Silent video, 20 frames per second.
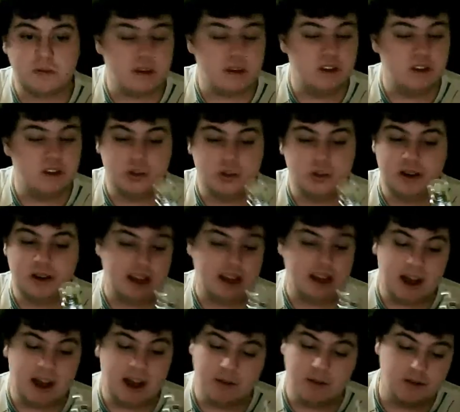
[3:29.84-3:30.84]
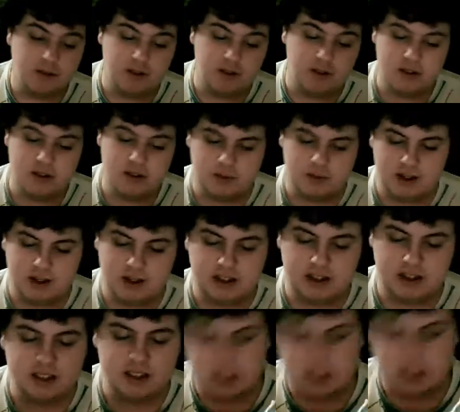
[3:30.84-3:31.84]
So yeah, I'm looking forward to wearing this.
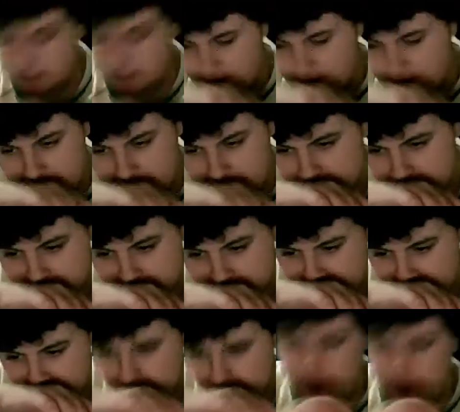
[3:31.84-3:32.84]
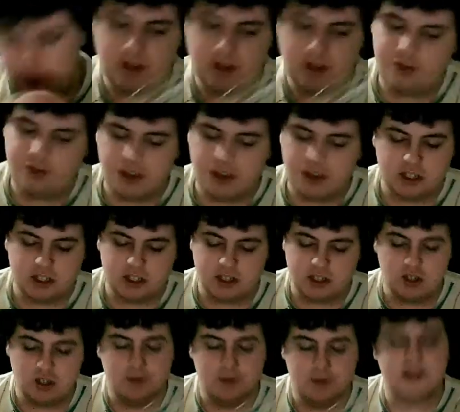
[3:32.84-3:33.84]
It's just a really fresh, clean
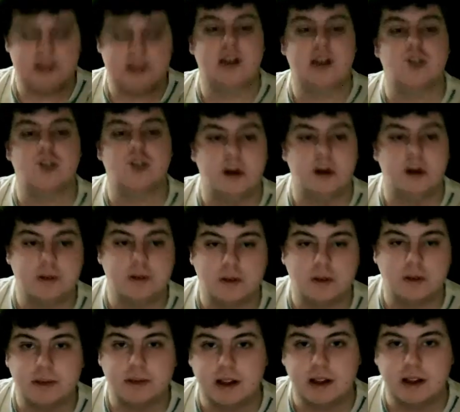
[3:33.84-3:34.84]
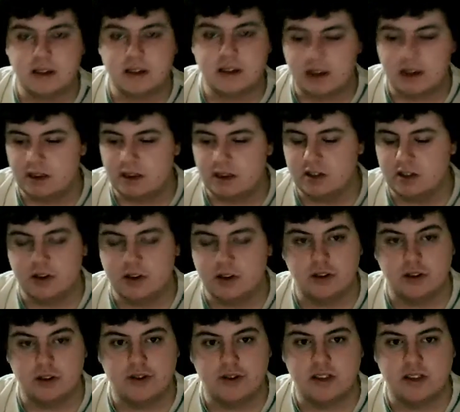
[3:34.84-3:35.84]
soapy set. I know a lot of people compare this scent to
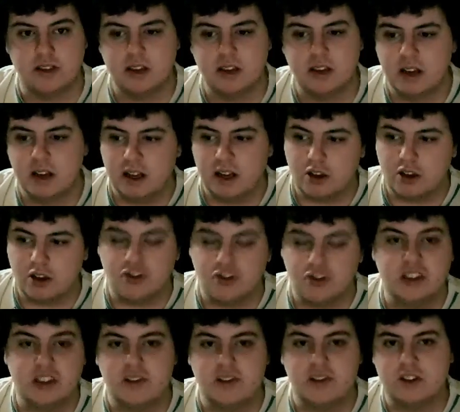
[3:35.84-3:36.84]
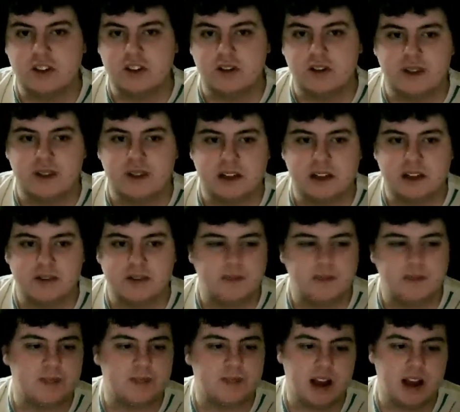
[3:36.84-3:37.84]
Creed's original vetiver.
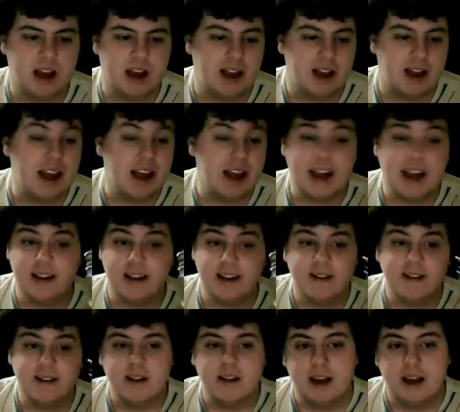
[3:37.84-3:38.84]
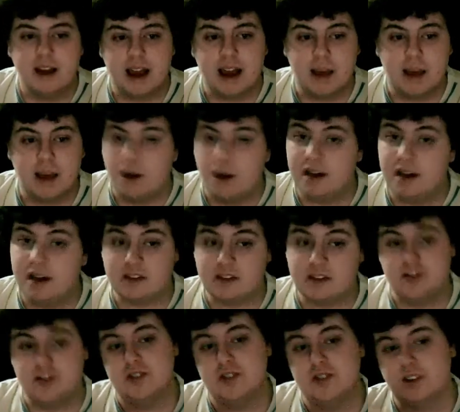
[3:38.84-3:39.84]
Again,
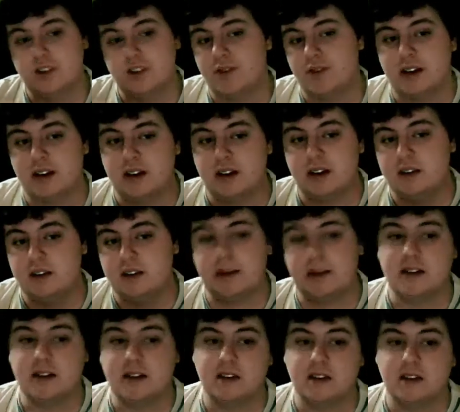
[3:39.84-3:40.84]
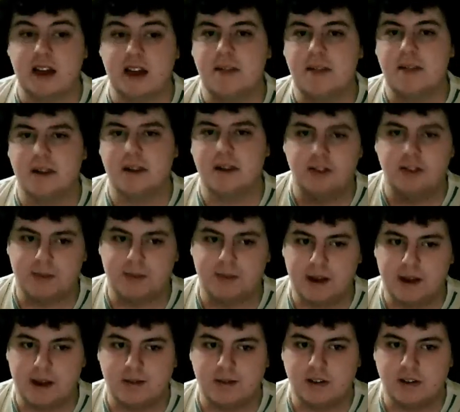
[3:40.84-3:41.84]
Creed's original vetiver is a better scent, but you do pay
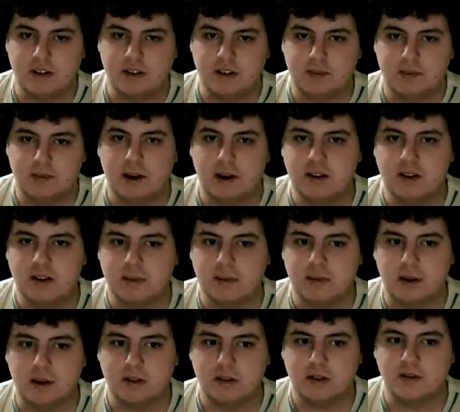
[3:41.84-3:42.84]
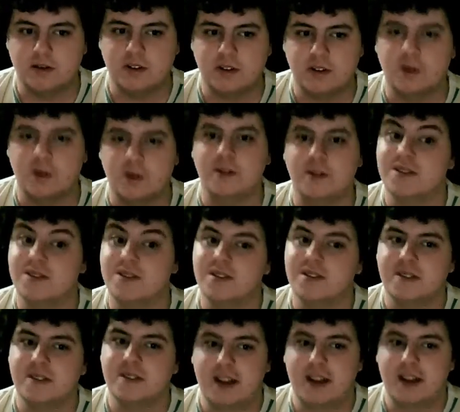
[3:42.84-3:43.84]
for it £200 a bottle, so
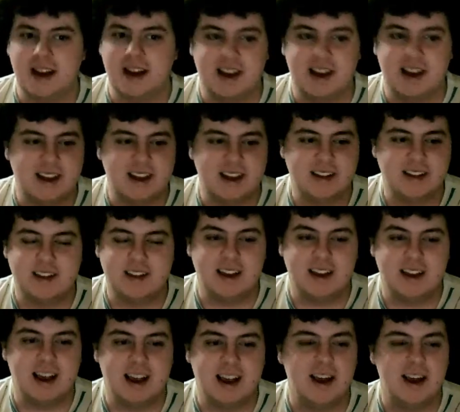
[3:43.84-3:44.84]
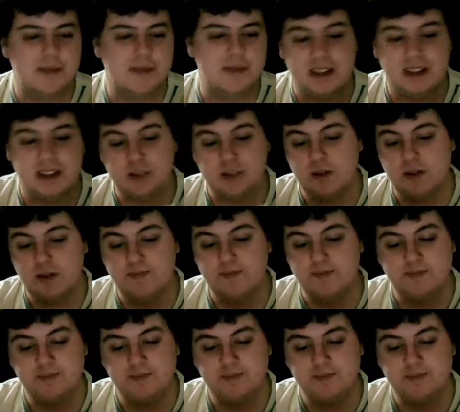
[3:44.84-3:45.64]
you can see. But this one,